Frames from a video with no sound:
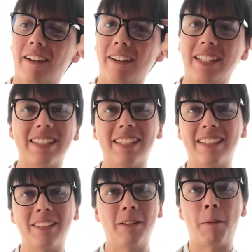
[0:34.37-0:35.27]
it's
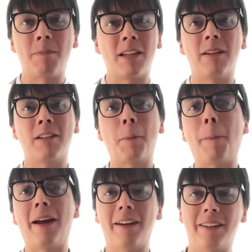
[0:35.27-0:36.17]
like a
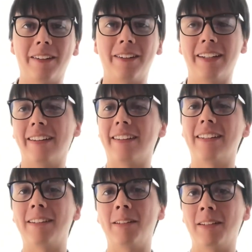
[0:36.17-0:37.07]
competitor in
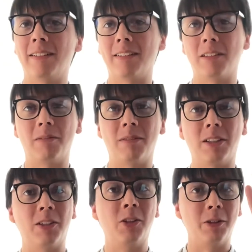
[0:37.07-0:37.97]
the
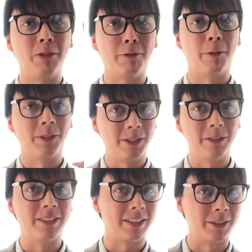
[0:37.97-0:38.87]
good for
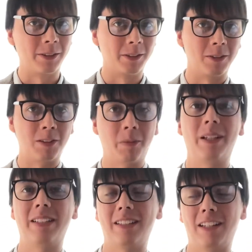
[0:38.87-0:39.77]
you cereal
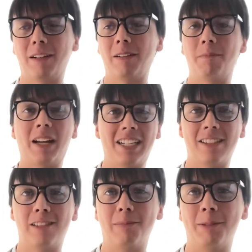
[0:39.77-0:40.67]
space, like
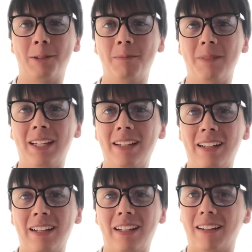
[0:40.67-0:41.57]
Magic Spoon.
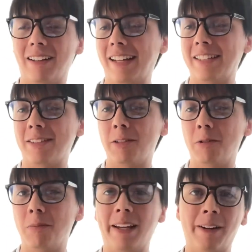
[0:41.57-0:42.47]
As
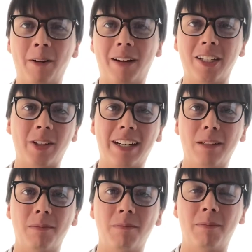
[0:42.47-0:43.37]
you may know, I tried
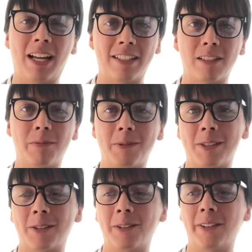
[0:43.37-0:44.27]
a Magic Spoon
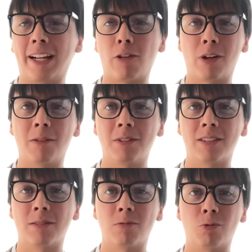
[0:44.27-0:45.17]
cereal and I thought it
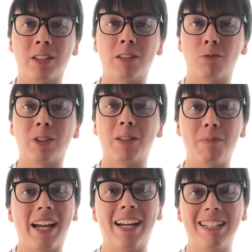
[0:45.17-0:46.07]
was really, really
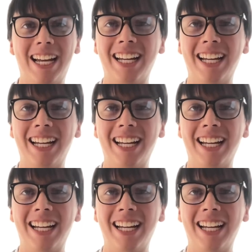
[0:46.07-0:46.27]
bad,